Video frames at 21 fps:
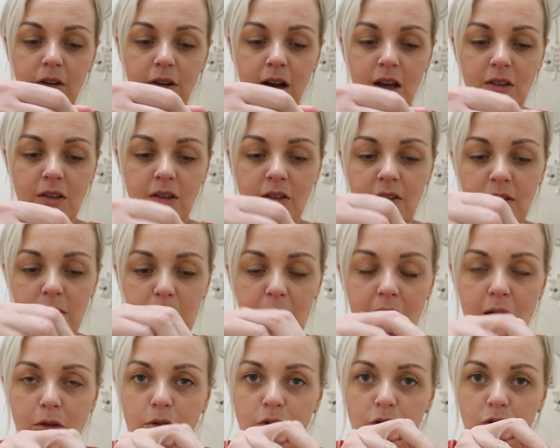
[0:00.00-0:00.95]
Like, they
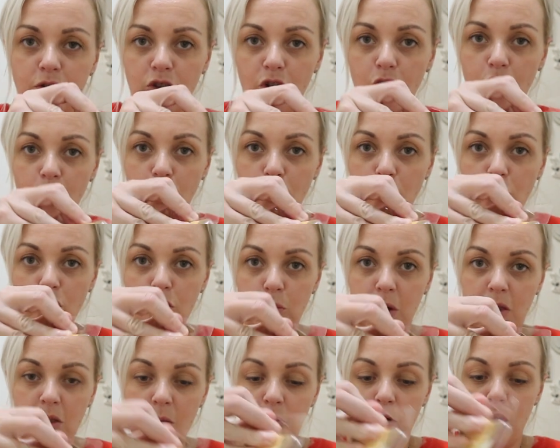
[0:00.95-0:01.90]
smell so good
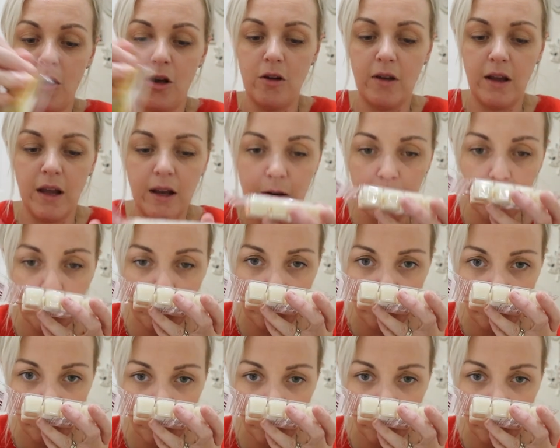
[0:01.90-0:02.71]
when they're burning.